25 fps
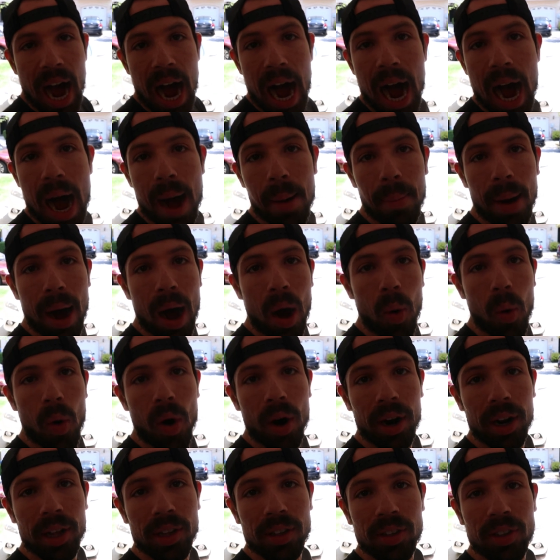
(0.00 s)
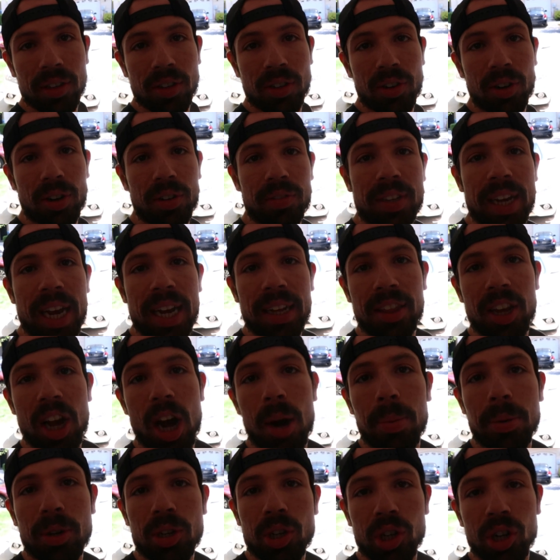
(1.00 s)
I wanted to sort of take the
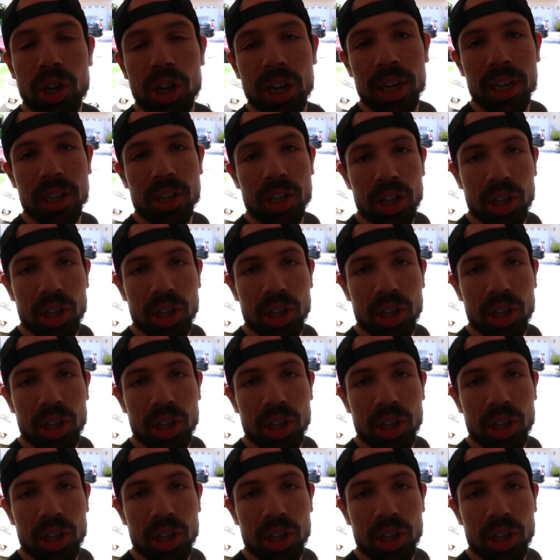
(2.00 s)
opportunity